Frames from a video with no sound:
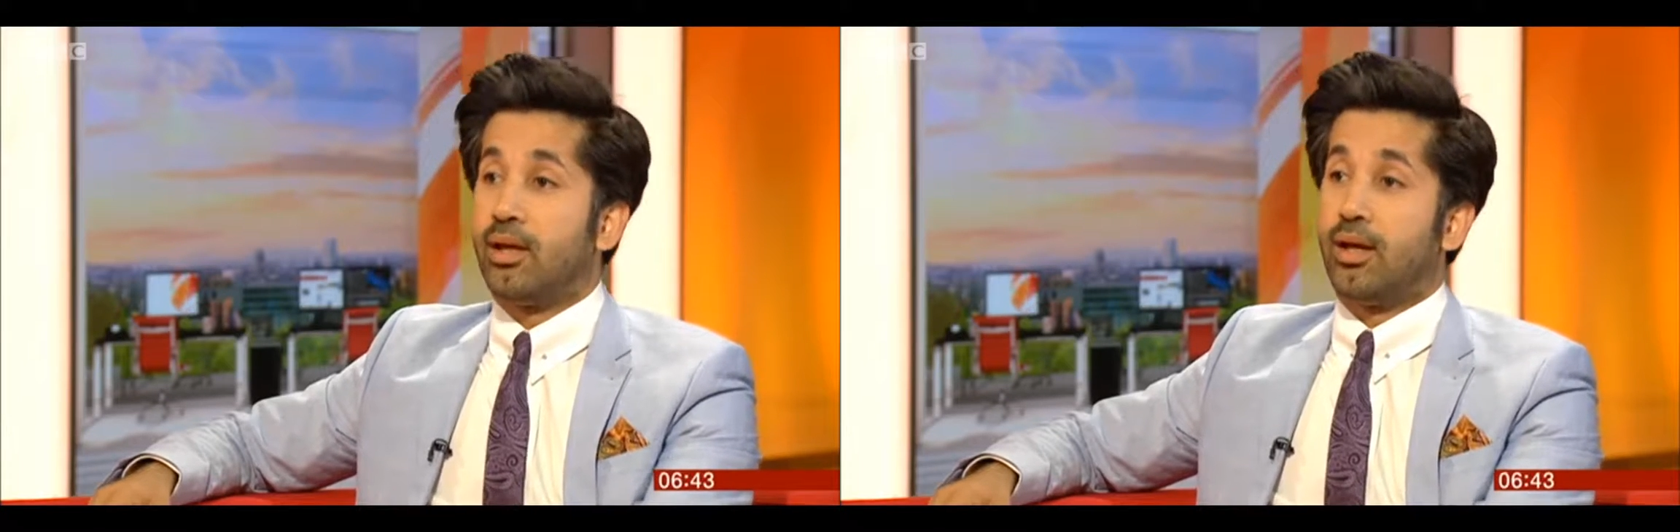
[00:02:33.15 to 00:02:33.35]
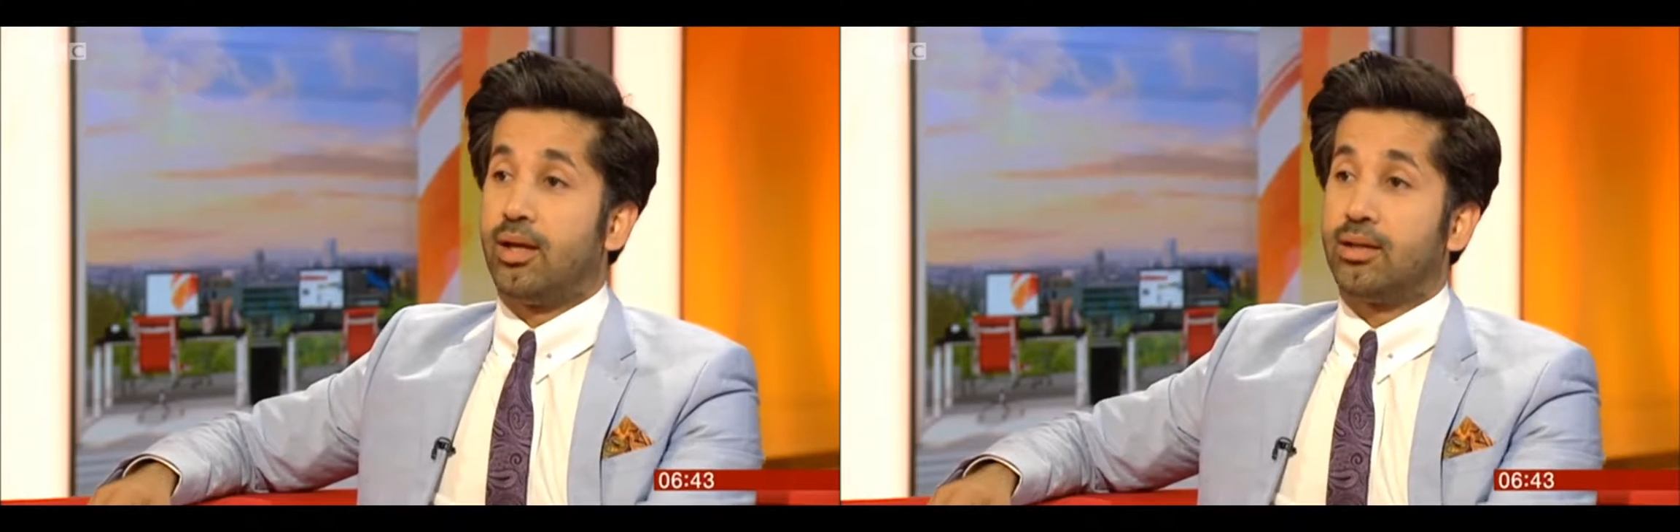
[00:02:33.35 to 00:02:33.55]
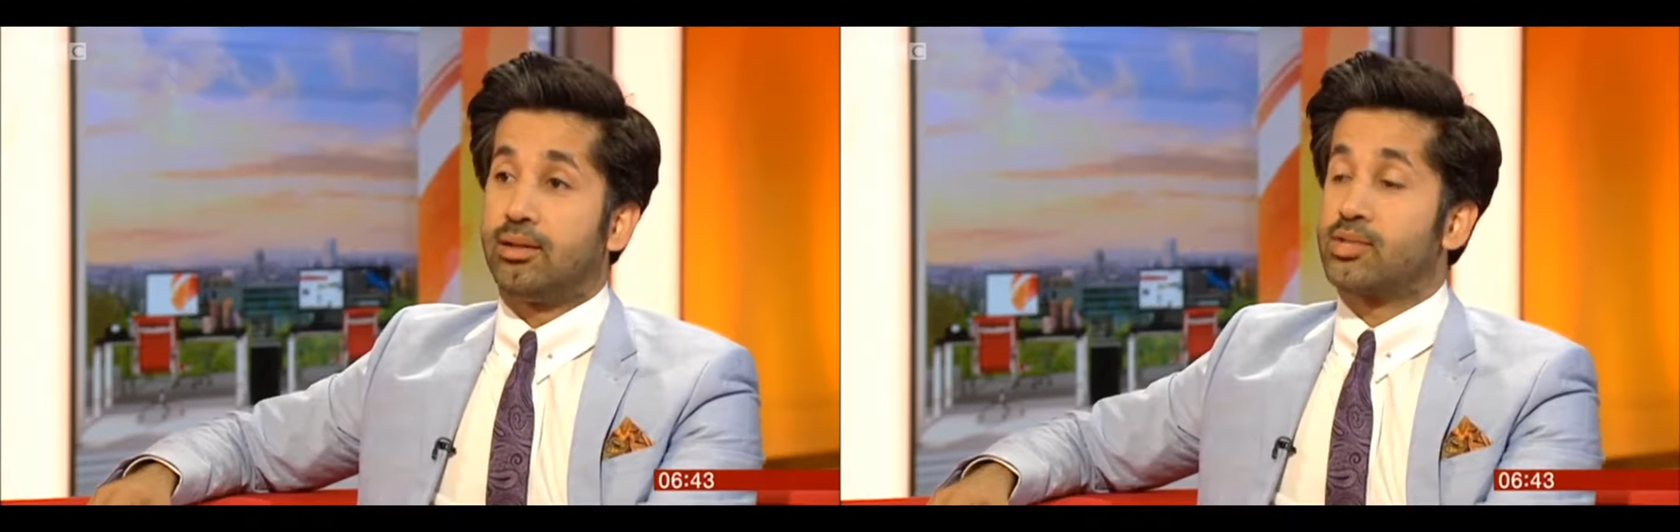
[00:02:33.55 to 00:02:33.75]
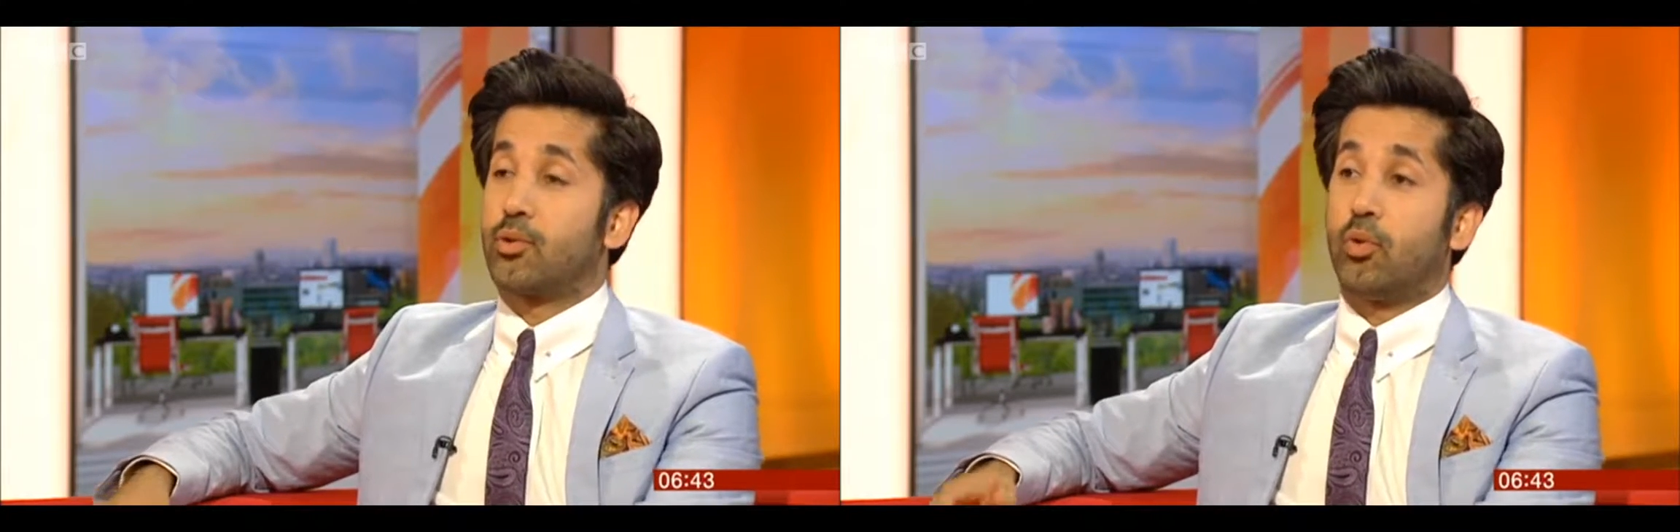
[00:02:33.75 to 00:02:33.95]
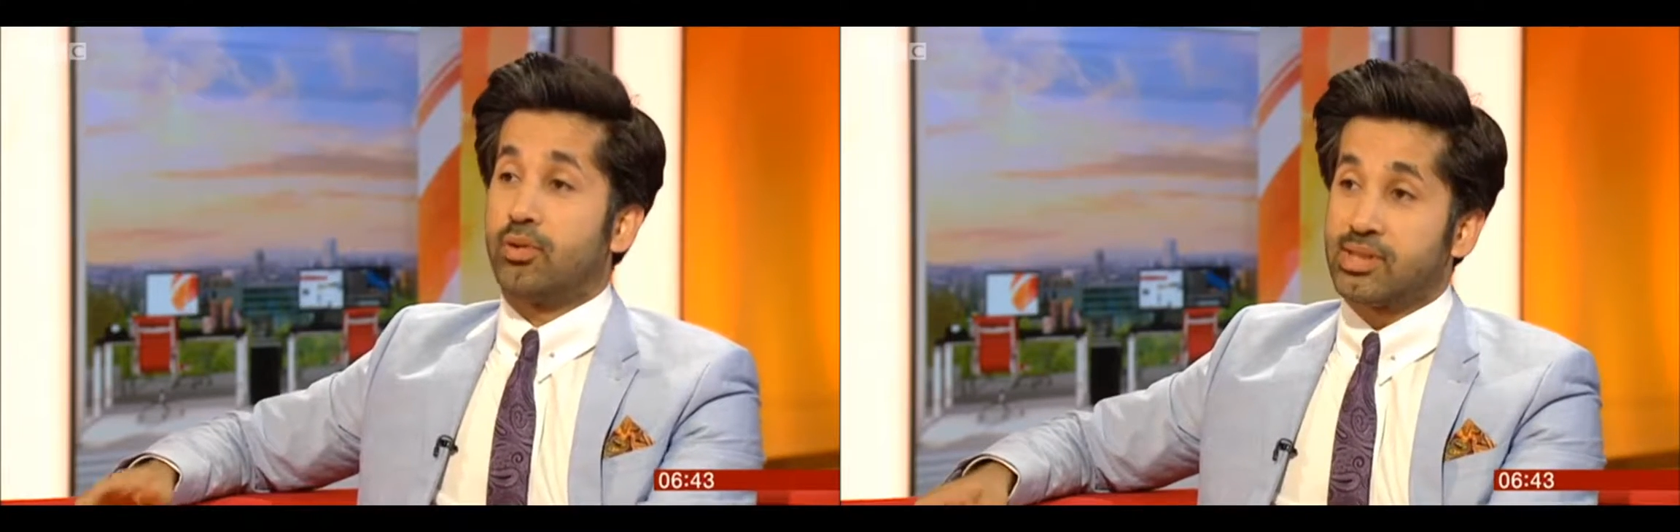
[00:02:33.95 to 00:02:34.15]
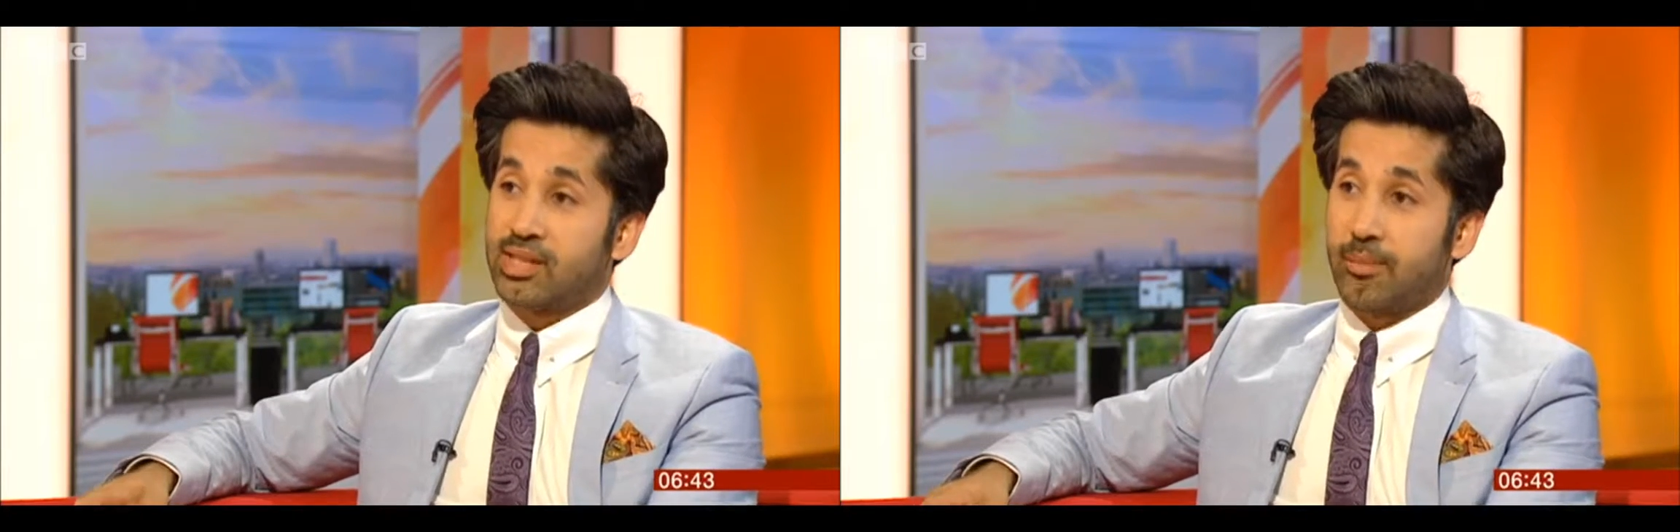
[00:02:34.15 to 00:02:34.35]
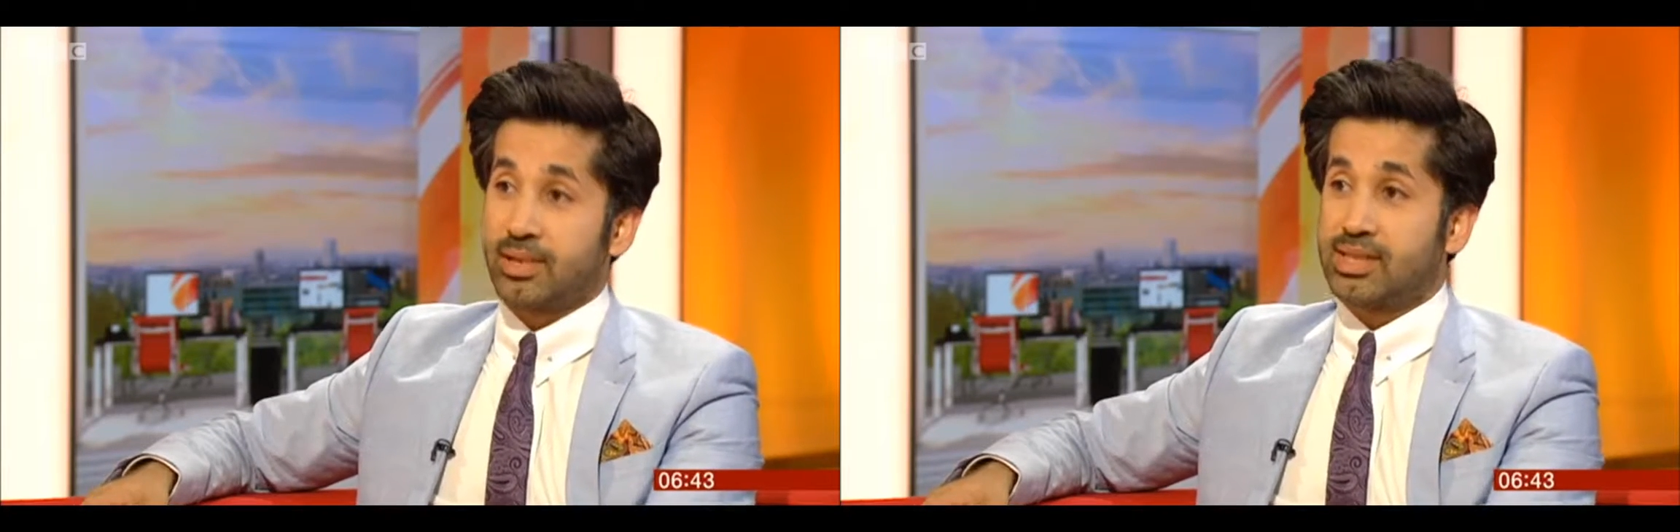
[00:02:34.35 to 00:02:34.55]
the so-called Islamic